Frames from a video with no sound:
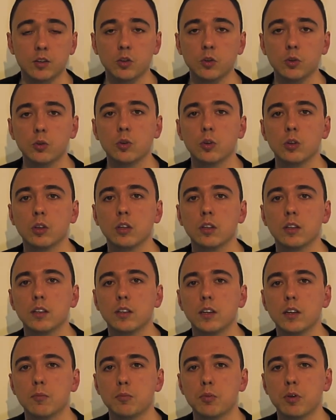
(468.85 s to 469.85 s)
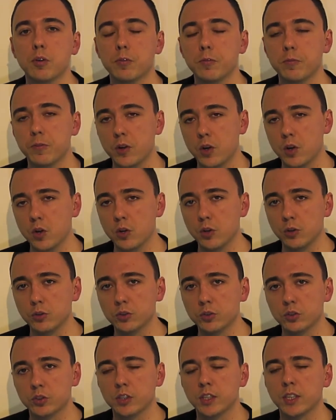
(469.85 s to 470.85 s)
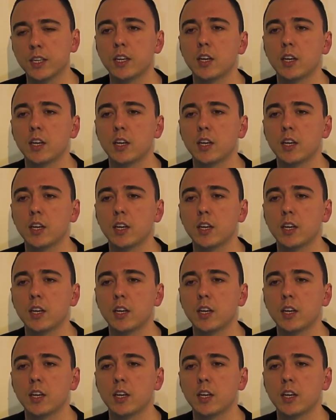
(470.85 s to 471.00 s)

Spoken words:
Google prefers